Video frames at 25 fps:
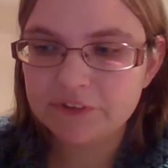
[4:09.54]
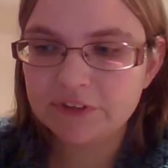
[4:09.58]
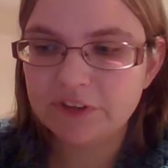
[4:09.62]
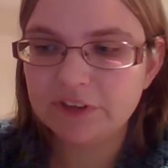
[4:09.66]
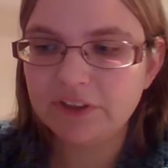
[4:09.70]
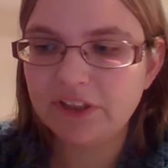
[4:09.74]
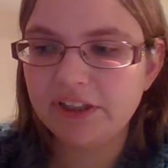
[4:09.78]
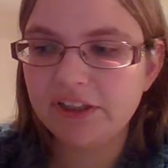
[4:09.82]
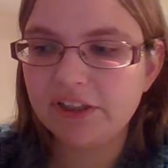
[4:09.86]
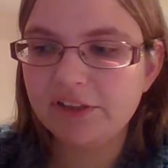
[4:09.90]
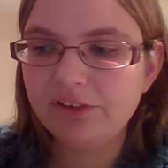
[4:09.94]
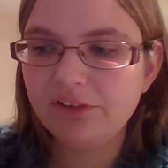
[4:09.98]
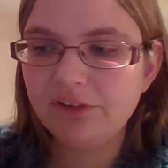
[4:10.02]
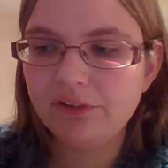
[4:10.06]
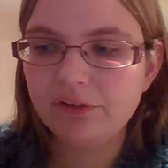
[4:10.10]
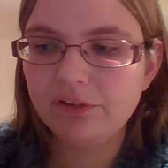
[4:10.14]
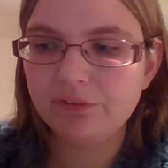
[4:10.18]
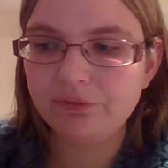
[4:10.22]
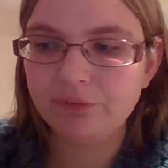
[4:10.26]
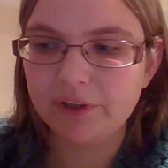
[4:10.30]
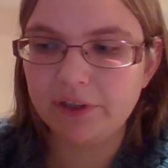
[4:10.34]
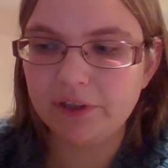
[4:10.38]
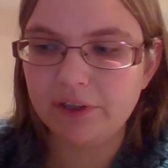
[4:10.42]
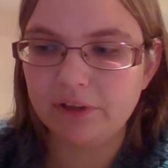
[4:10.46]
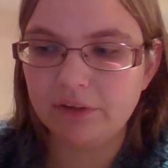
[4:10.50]
see, this is a
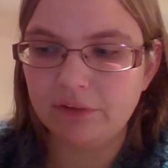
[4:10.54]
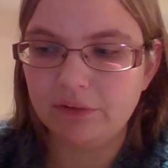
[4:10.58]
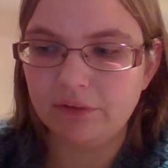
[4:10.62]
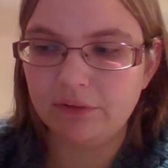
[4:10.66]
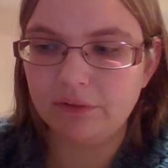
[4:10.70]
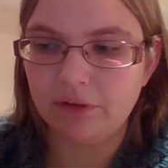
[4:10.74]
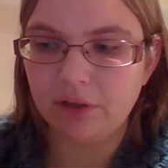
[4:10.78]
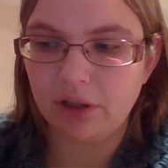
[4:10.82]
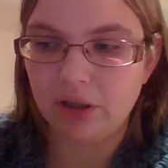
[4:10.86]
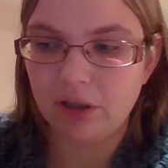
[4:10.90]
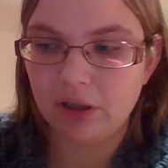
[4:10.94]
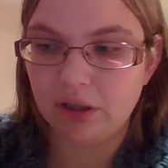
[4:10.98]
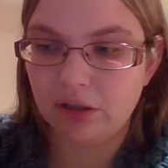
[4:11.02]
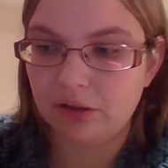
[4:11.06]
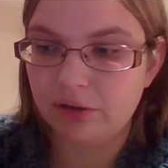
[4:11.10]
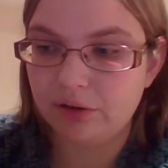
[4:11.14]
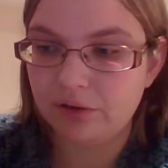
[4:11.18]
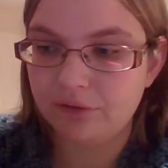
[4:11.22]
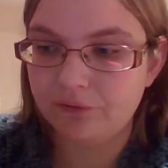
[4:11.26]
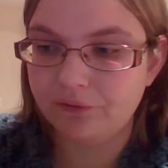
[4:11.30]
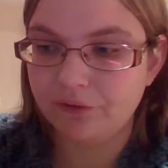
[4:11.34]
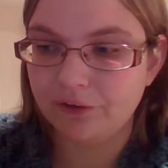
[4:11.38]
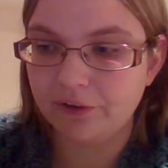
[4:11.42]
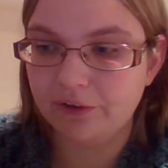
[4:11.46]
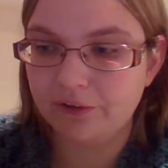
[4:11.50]
really
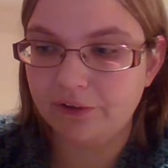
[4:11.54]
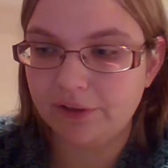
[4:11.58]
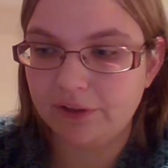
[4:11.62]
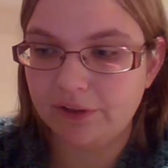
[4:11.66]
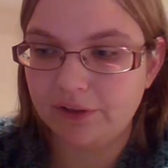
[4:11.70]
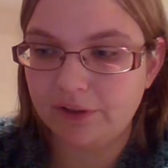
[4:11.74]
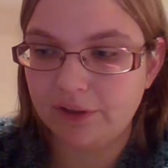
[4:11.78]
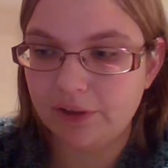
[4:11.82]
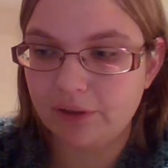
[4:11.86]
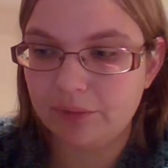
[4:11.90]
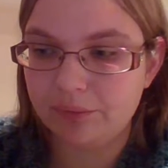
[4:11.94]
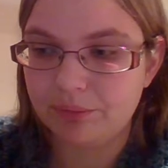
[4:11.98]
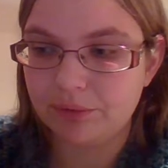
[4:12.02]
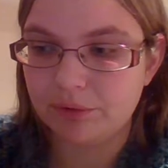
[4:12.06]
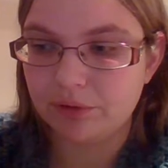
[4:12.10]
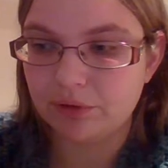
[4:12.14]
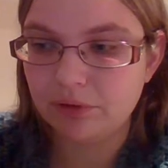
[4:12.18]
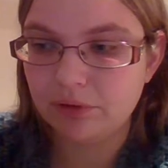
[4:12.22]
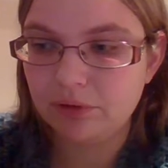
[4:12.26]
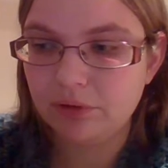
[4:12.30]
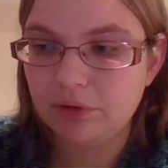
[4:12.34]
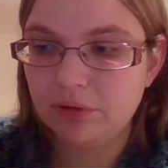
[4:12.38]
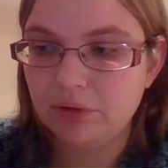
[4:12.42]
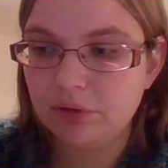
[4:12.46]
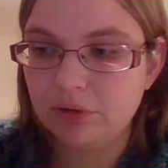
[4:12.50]
good first
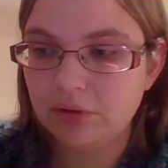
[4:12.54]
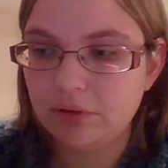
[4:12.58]
example